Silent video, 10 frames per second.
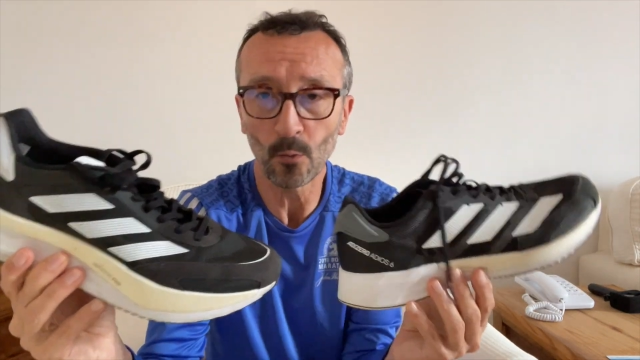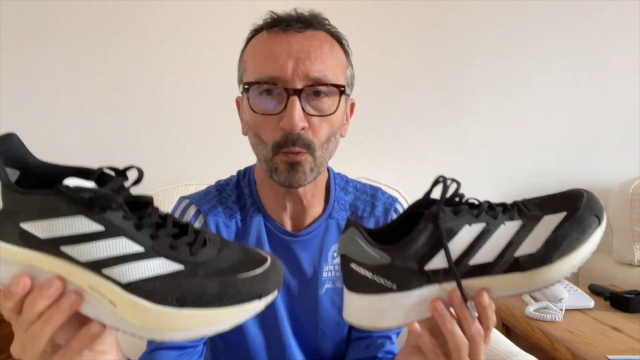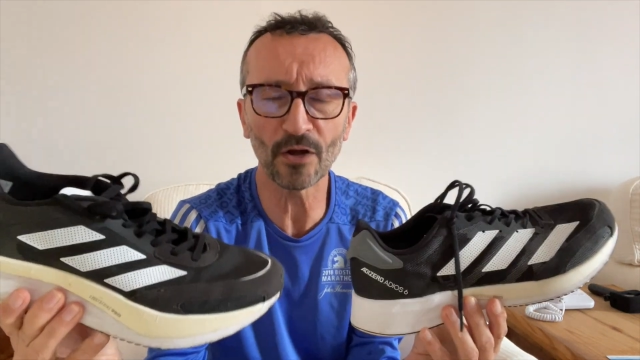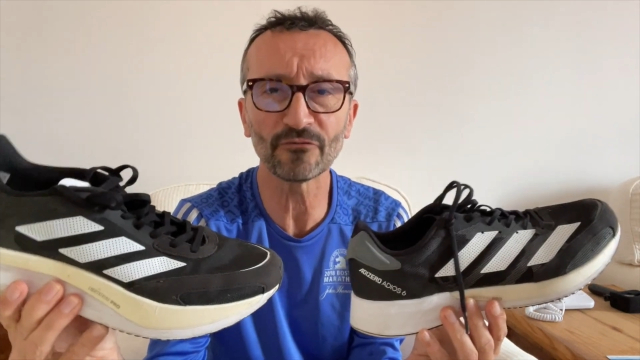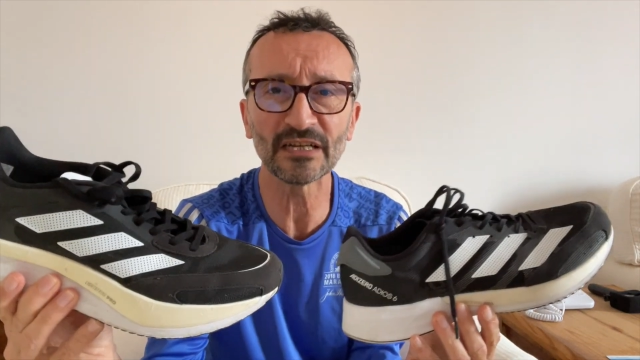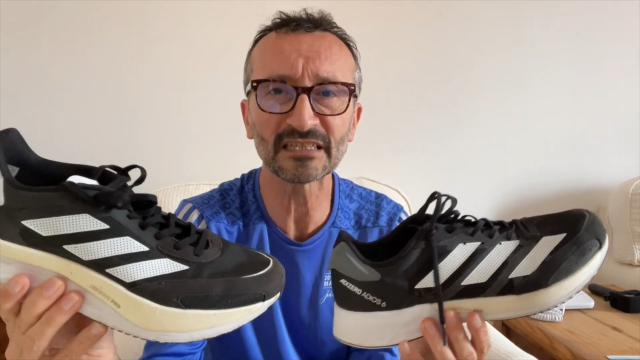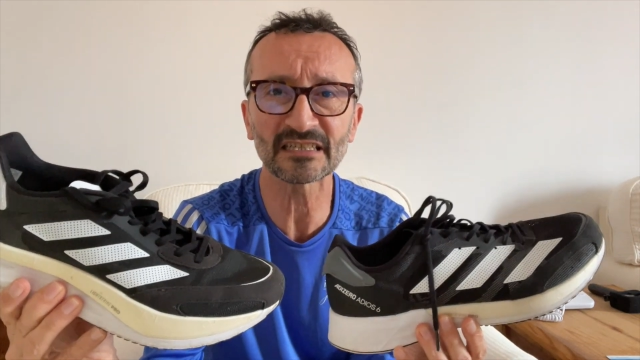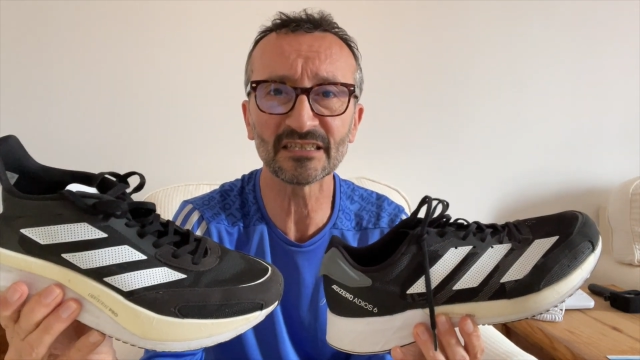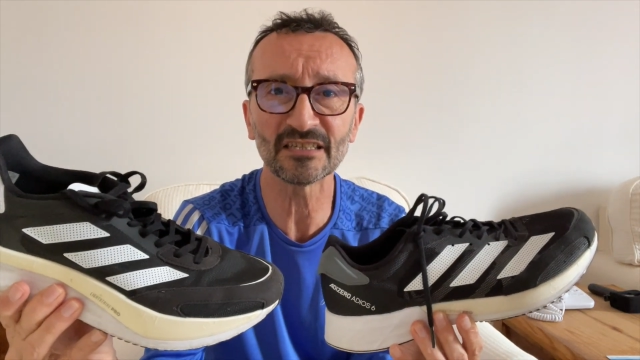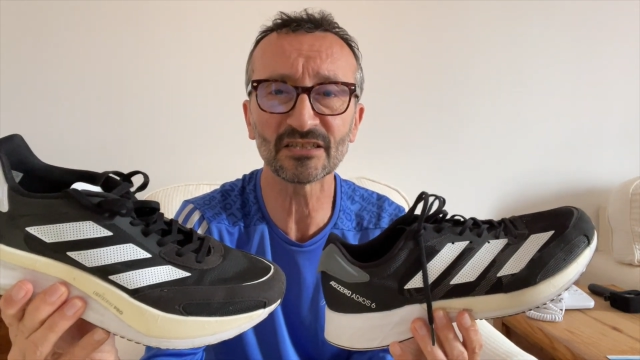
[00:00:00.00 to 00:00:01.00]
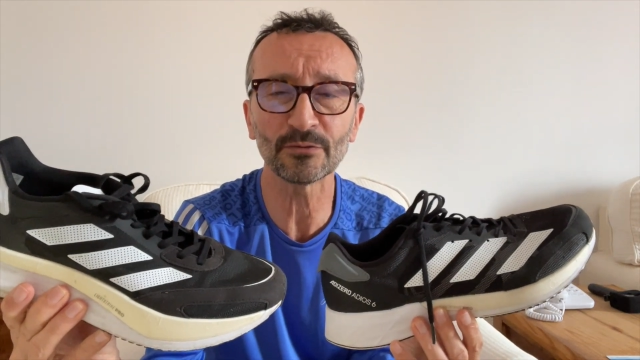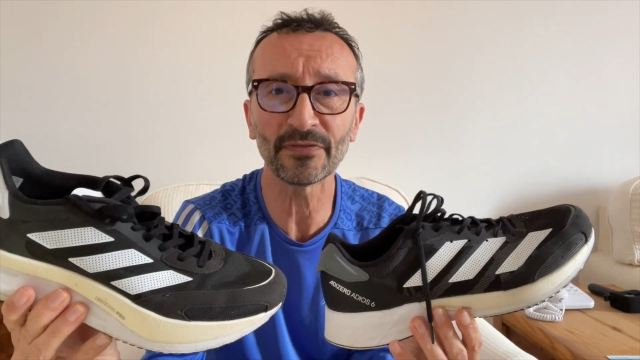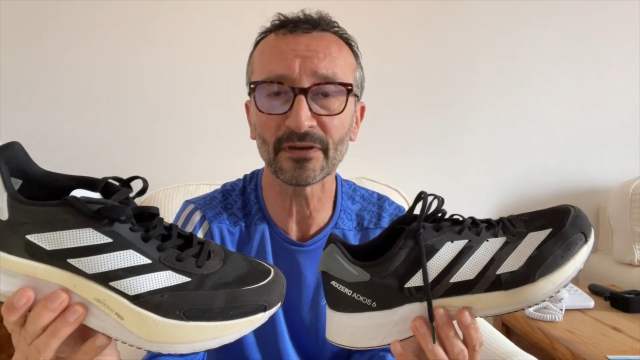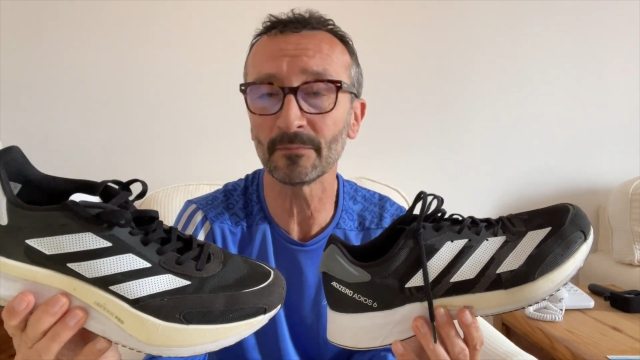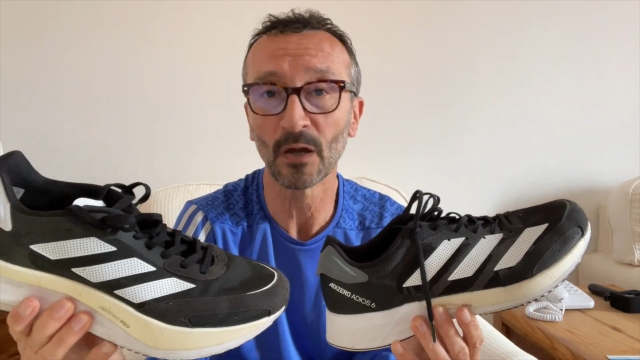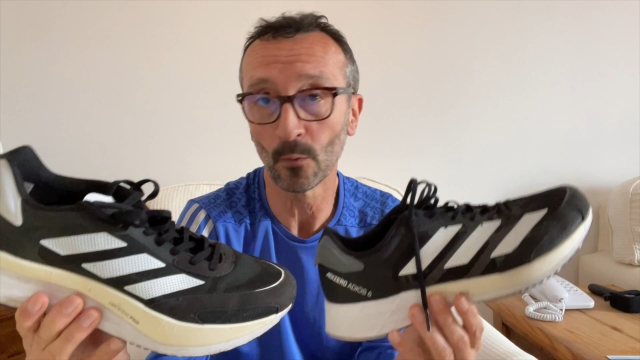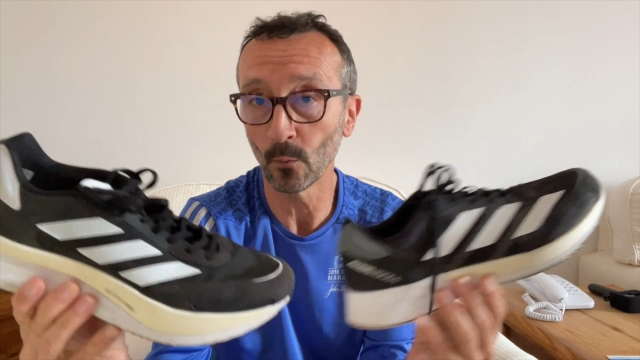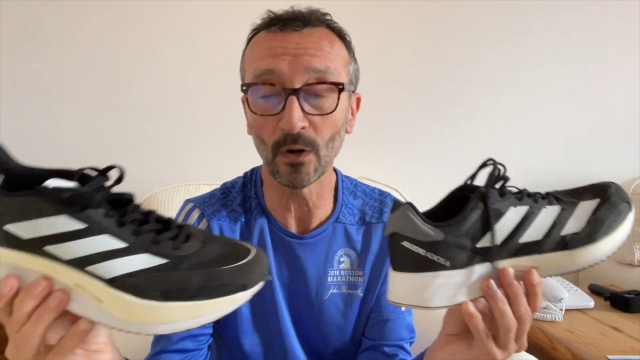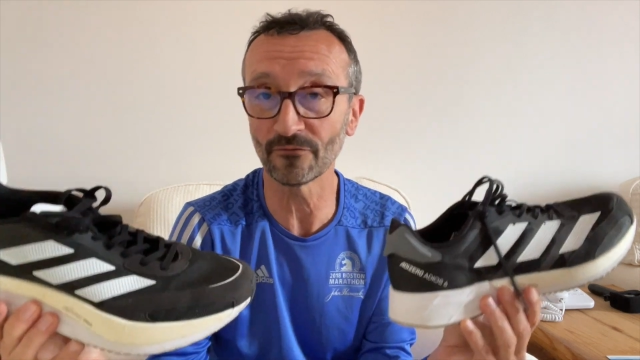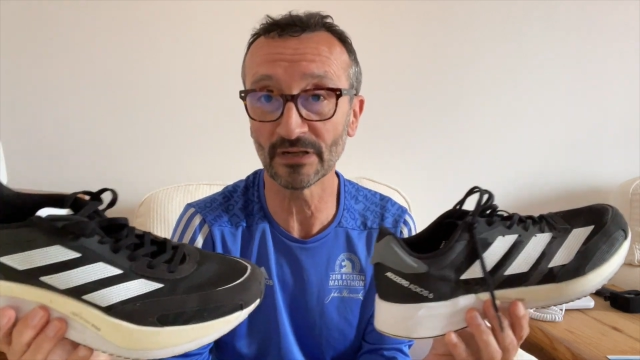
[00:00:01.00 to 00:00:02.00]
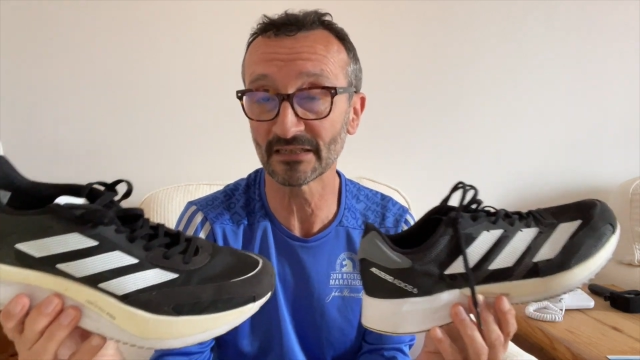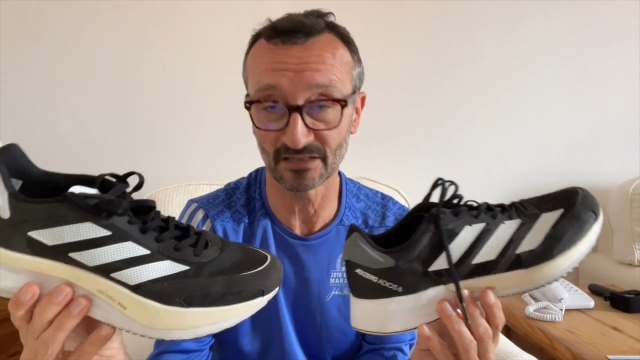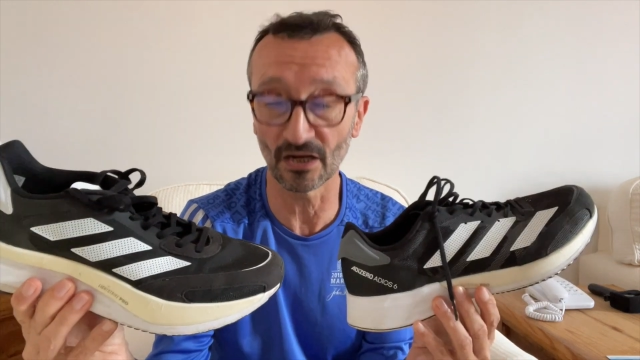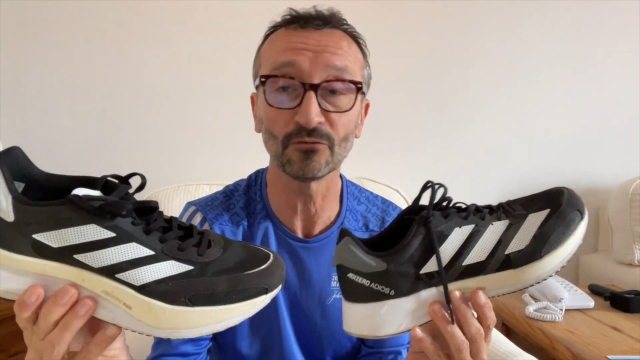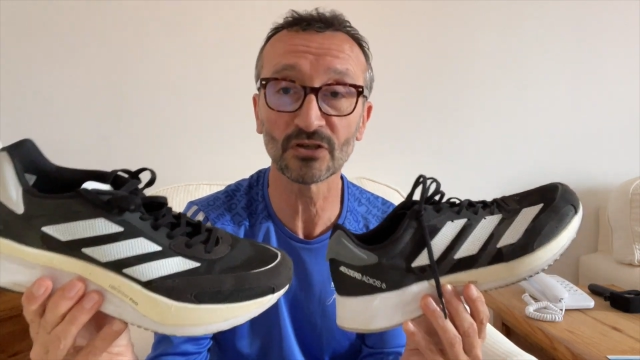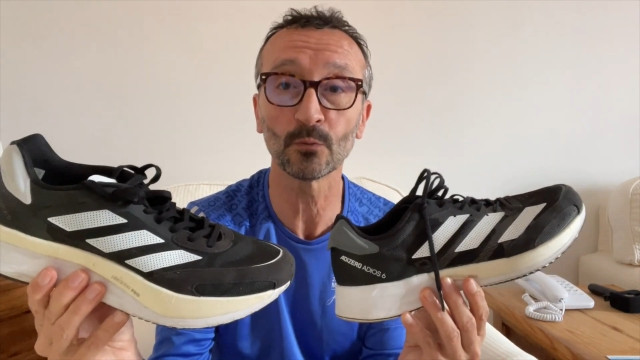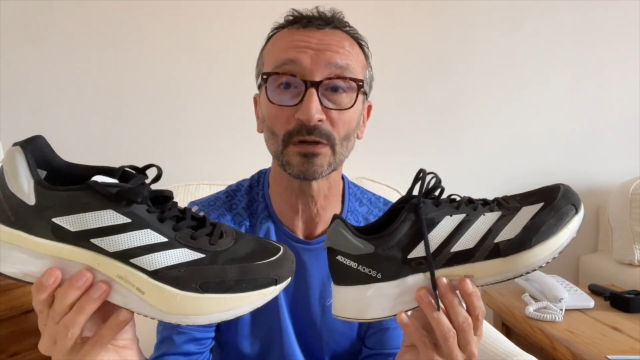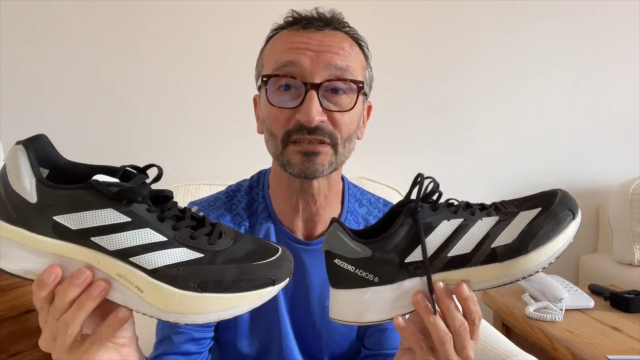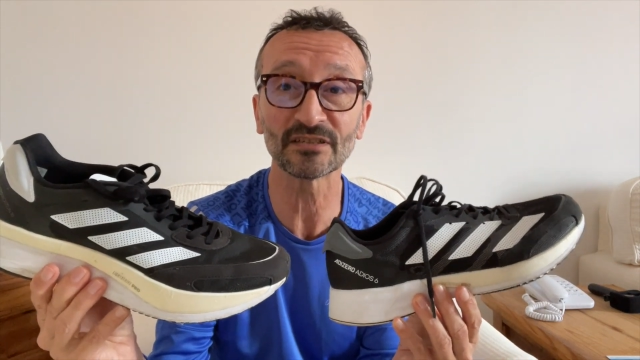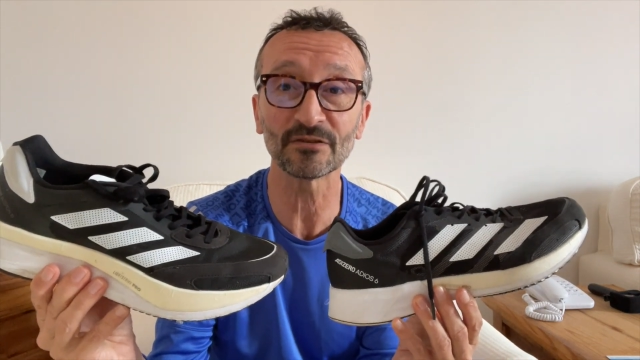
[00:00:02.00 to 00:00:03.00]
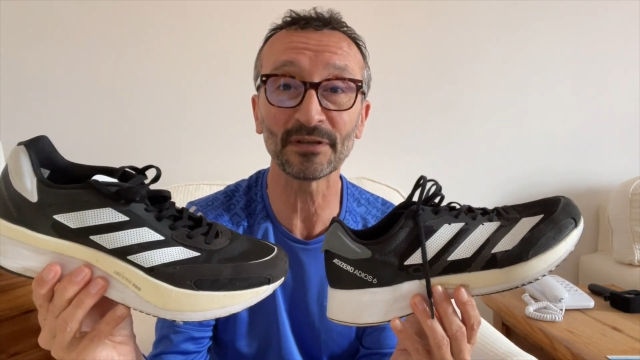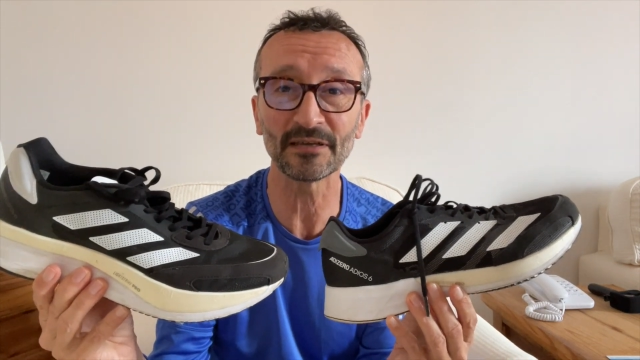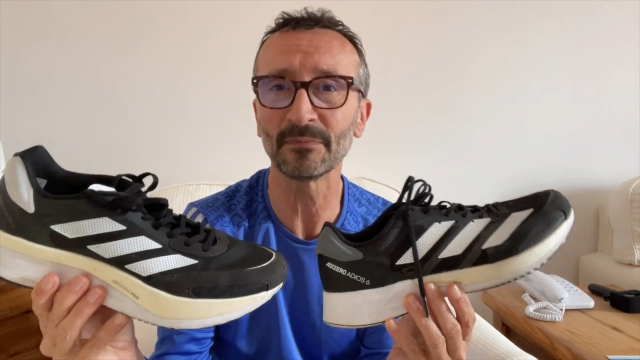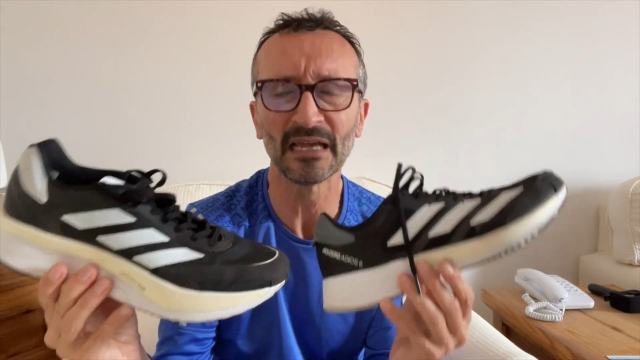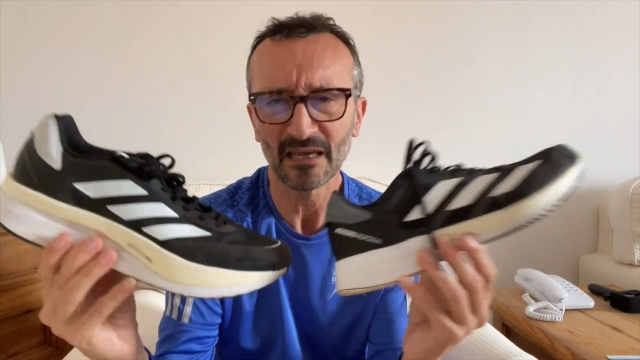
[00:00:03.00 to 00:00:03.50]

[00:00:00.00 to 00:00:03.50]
What runs can you do in them? What runs don't you want to do in them?